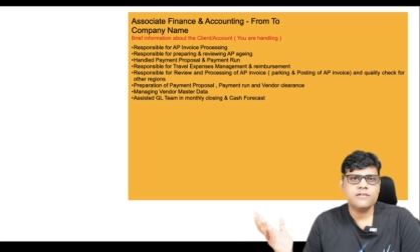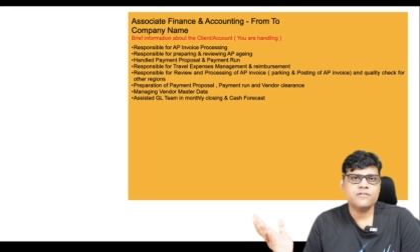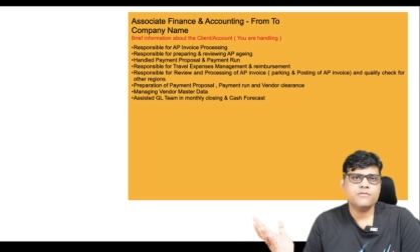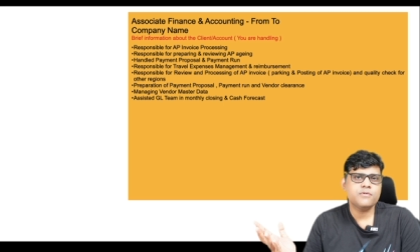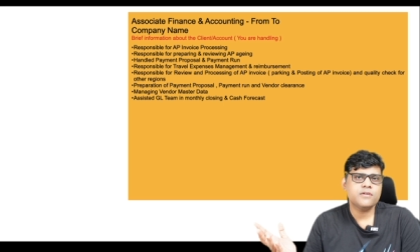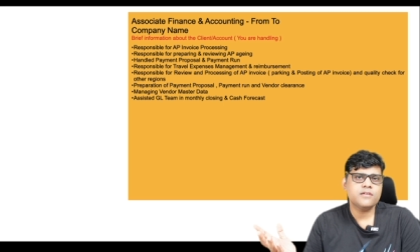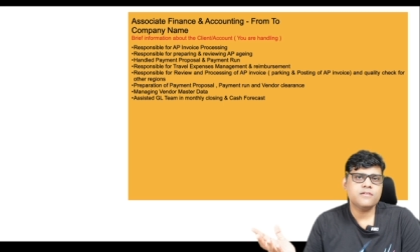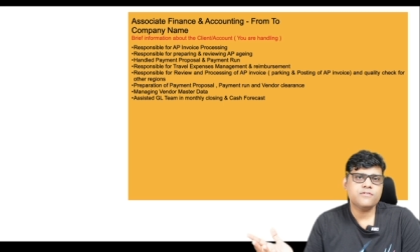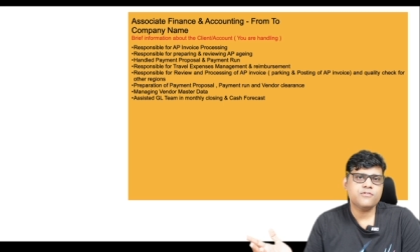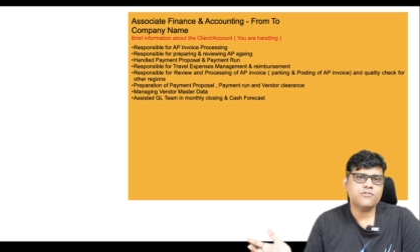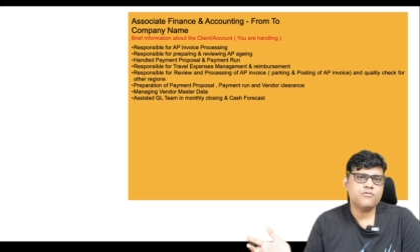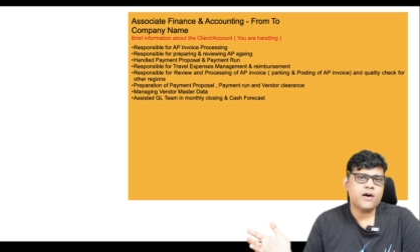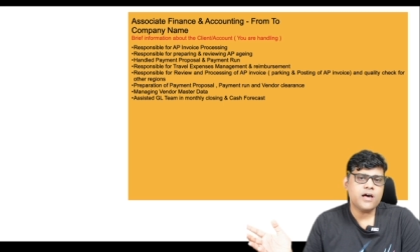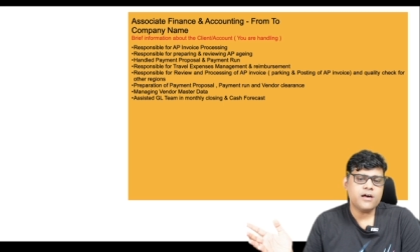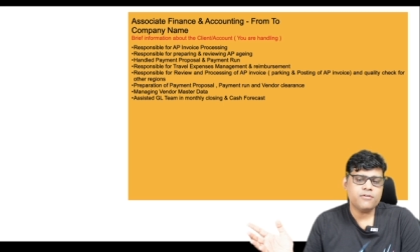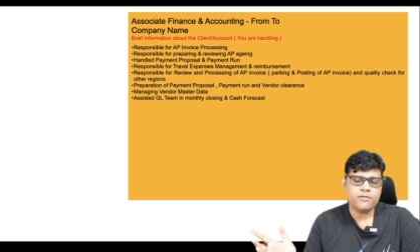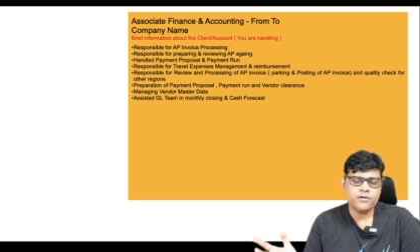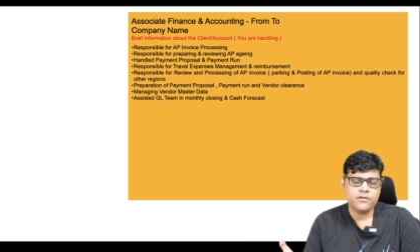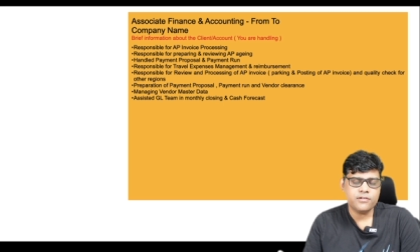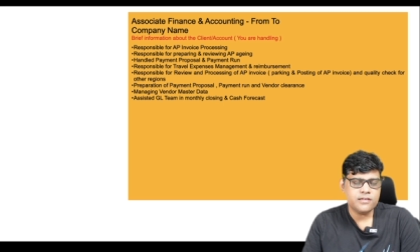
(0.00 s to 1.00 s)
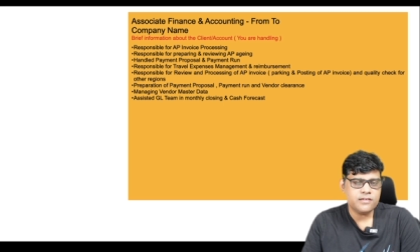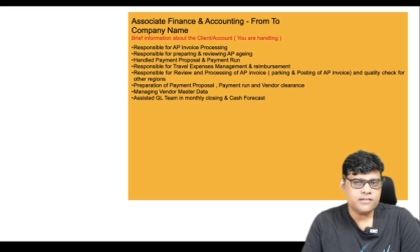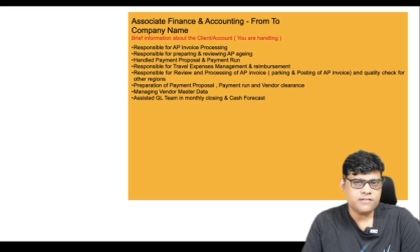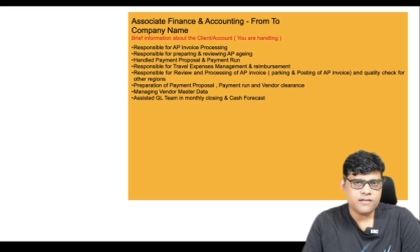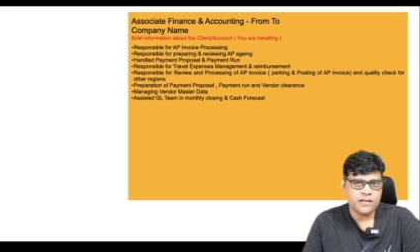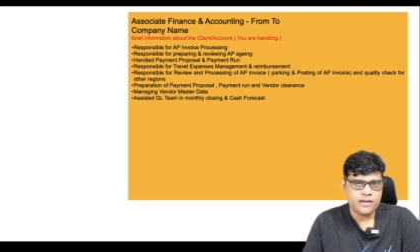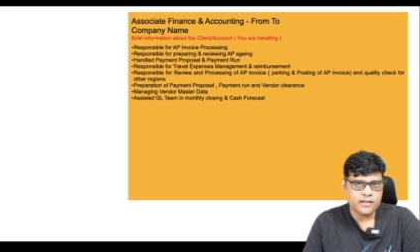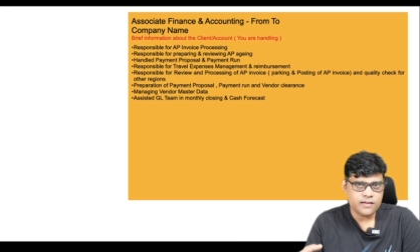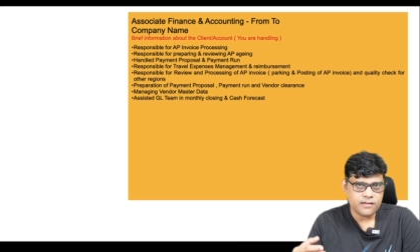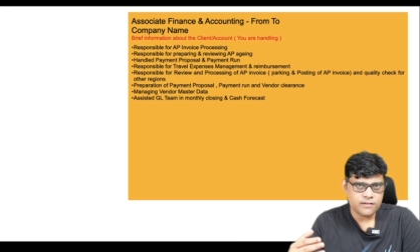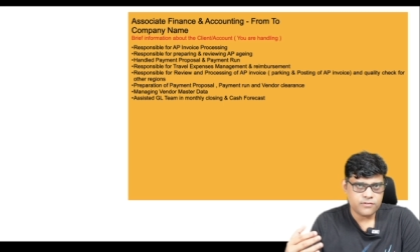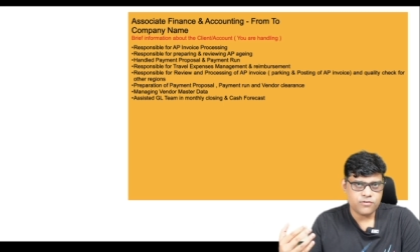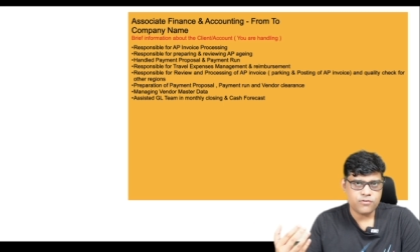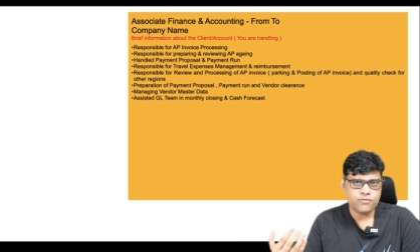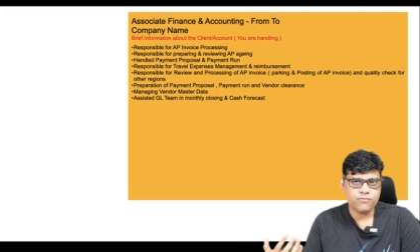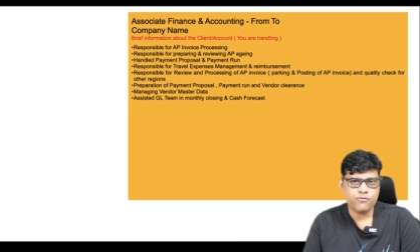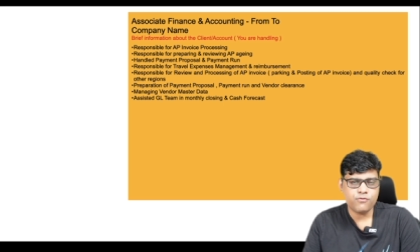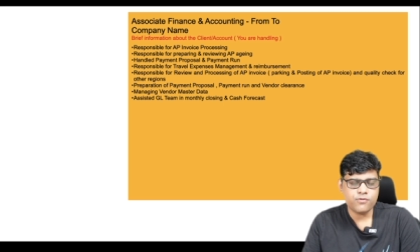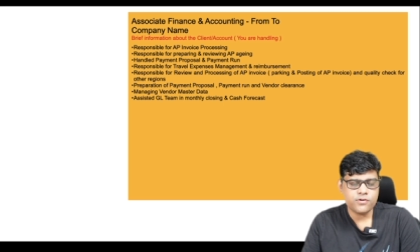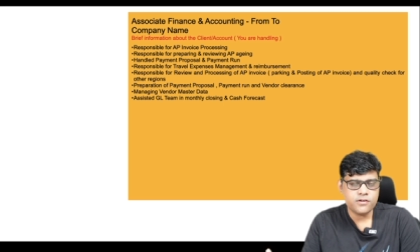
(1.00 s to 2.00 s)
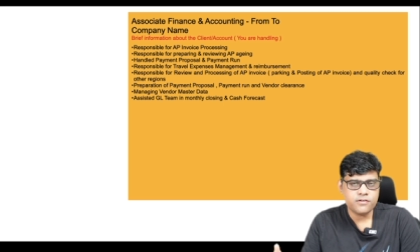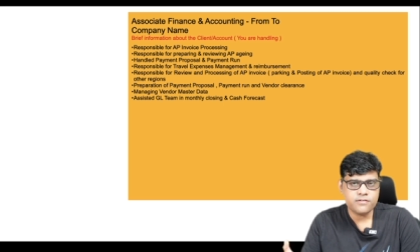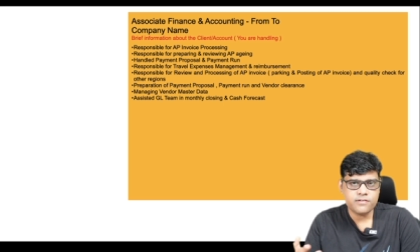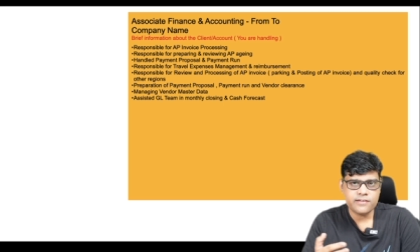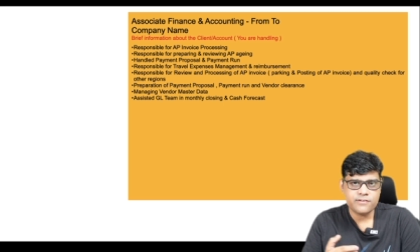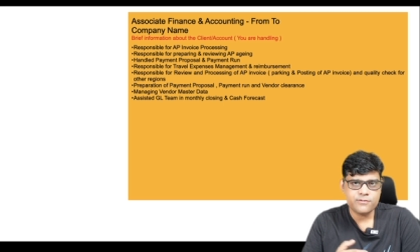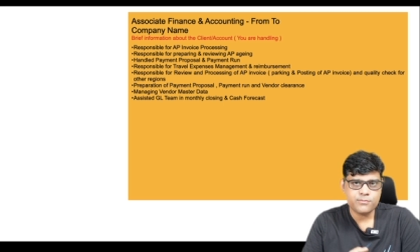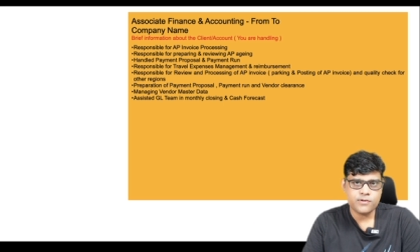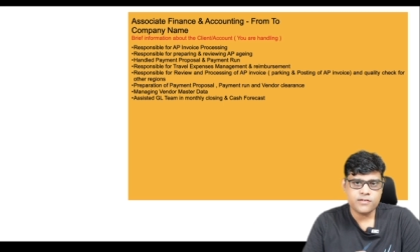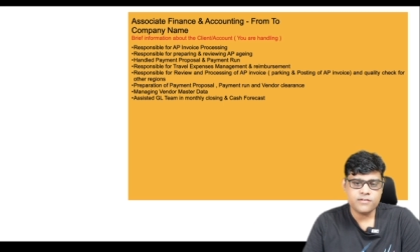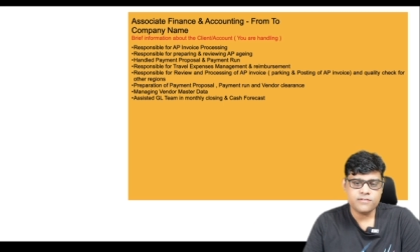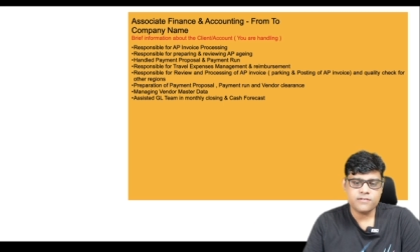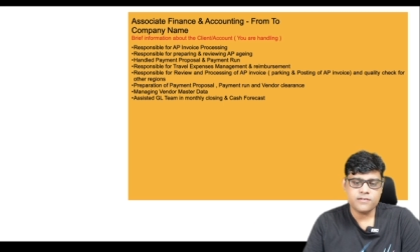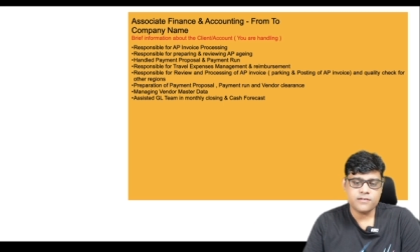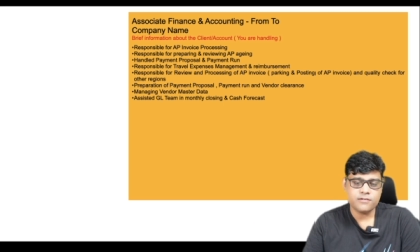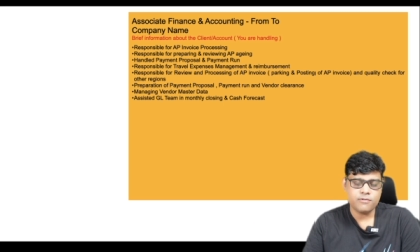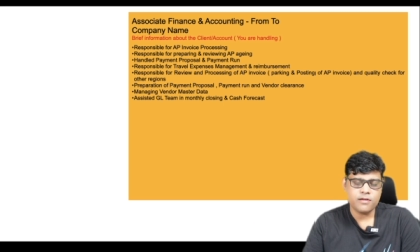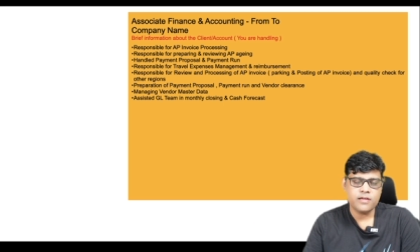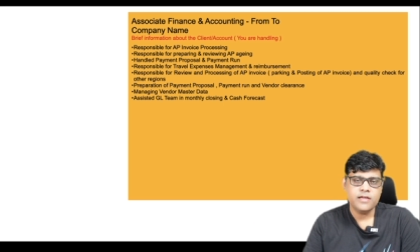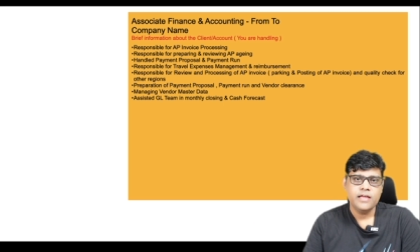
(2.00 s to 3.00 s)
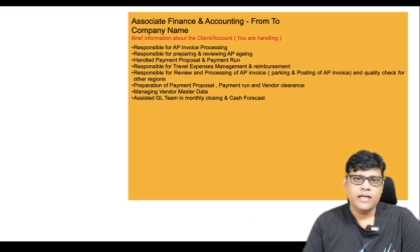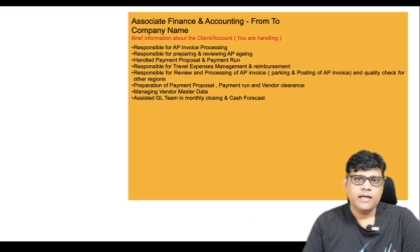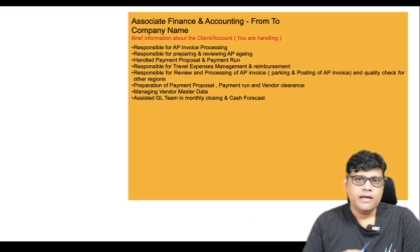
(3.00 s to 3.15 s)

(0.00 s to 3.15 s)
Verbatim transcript: experience you have on these areas or four years experience you